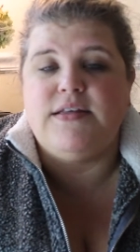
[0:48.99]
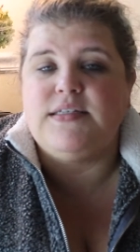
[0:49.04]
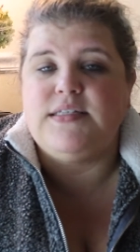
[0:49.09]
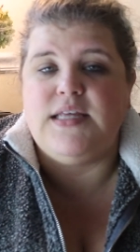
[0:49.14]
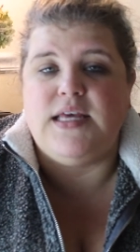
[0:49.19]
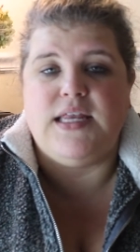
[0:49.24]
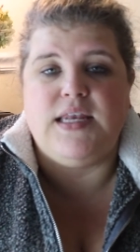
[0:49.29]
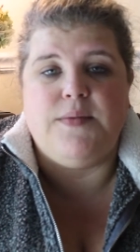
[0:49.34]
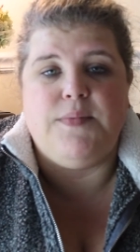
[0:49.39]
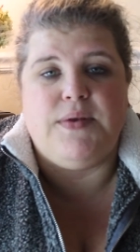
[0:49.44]

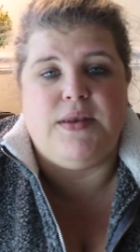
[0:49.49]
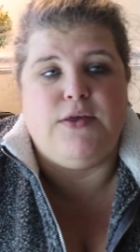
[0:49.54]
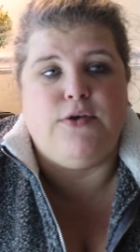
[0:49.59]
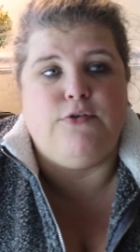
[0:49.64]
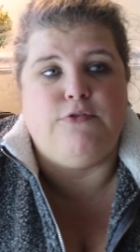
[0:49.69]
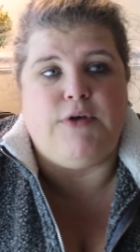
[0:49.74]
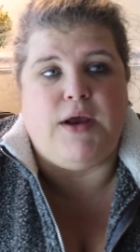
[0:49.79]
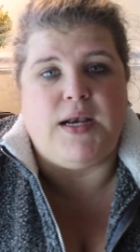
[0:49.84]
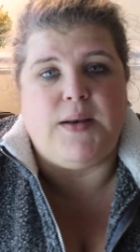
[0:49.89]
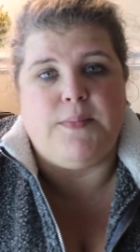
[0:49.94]
to anybody
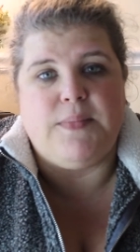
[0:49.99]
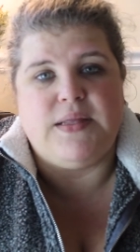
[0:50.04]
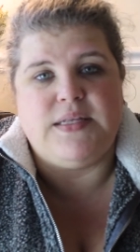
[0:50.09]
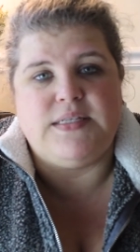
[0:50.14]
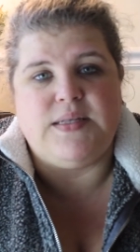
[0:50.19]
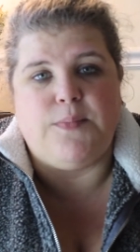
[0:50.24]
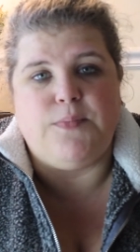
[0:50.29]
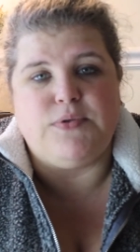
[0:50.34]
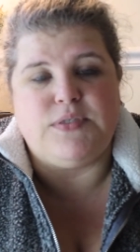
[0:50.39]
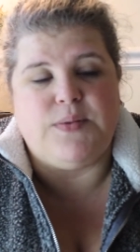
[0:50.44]
who randomly
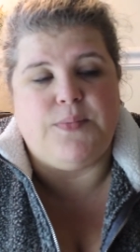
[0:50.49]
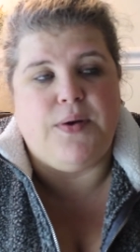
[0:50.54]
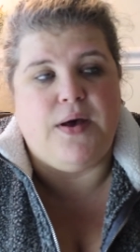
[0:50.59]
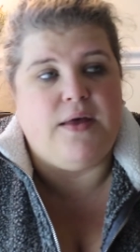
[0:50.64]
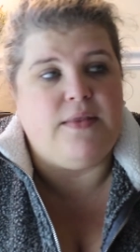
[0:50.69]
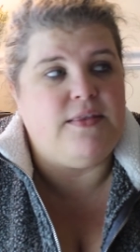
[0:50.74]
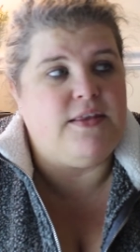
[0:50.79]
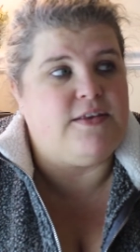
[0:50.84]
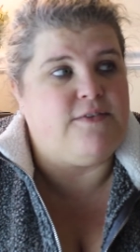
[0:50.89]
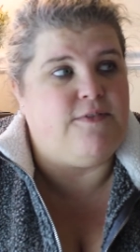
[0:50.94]
stumbles
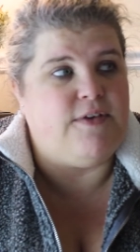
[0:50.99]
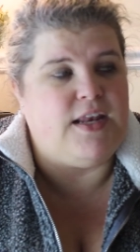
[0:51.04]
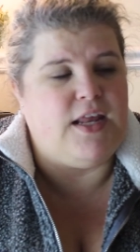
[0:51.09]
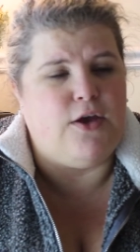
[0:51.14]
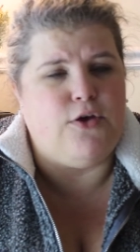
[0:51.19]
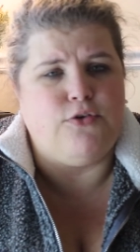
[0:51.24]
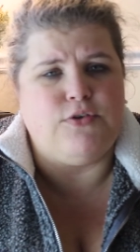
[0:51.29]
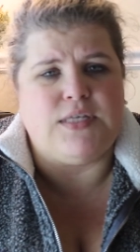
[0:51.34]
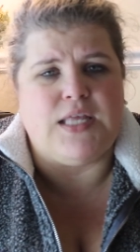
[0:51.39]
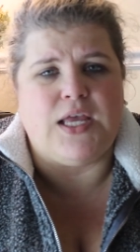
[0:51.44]
upon this
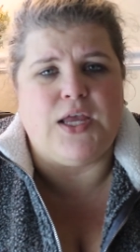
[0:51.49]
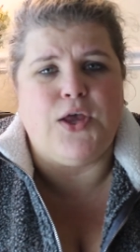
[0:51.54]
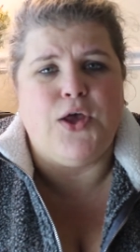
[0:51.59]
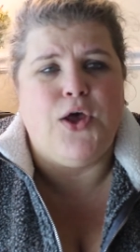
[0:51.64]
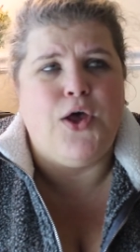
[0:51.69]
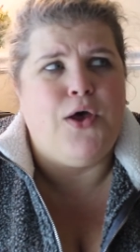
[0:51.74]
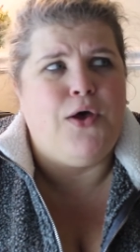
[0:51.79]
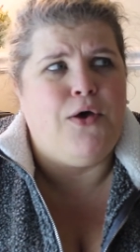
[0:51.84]
video who's like,